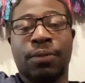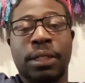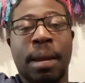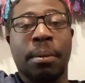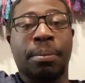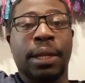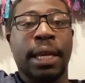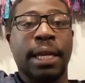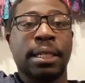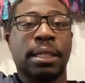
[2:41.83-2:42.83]
type of
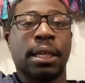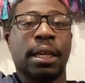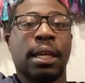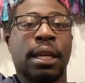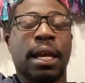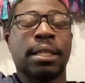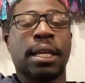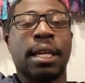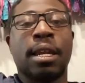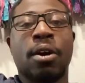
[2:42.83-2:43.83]
plants?" And I
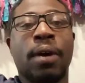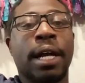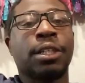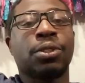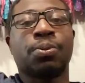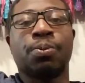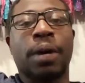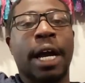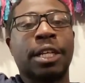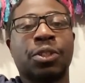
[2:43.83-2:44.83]
said, "No, I just
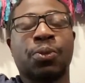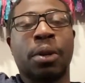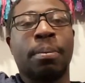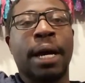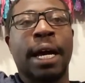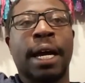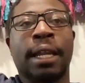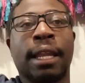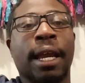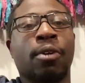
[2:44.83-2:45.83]
want to buy
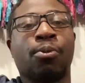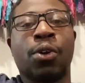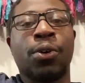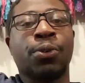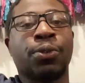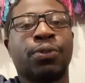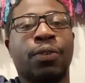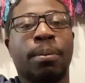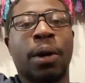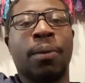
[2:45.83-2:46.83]
like a rose
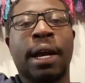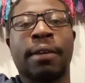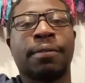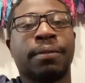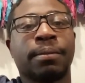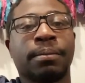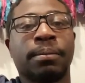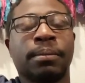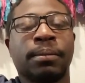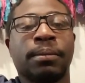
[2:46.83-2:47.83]
for my wife."
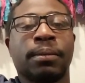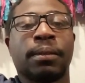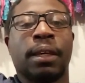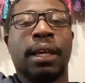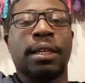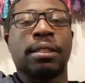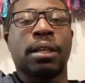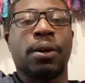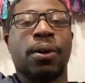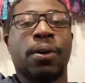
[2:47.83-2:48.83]
And
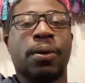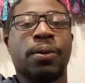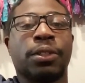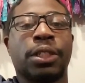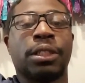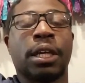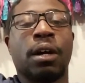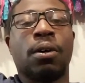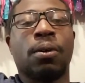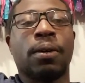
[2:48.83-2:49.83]
so she said,
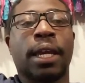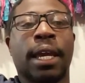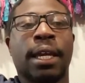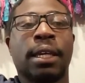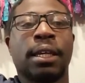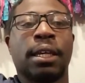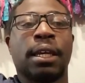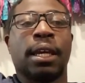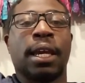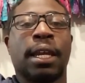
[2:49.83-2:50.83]
"Oh, okay."
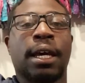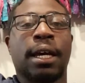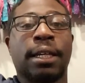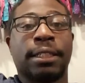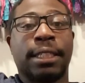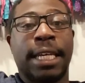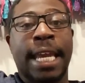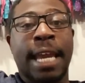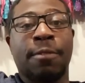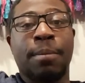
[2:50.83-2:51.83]
And she
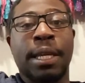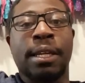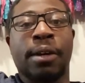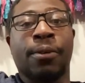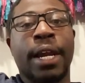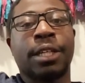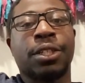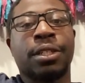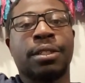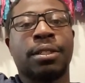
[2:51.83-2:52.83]
gave me
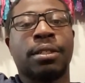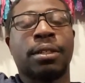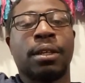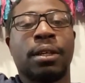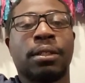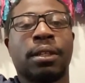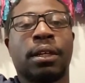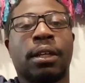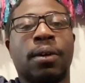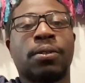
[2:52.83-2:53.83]
directions to the
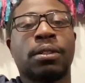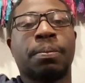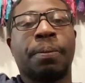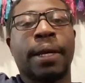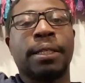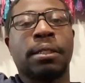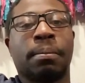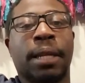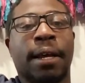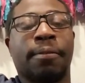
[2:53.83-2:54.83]
closest place to
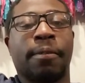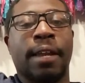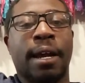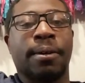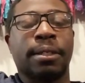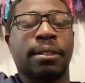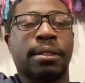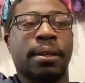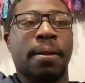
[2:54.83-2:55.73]
buy flowers.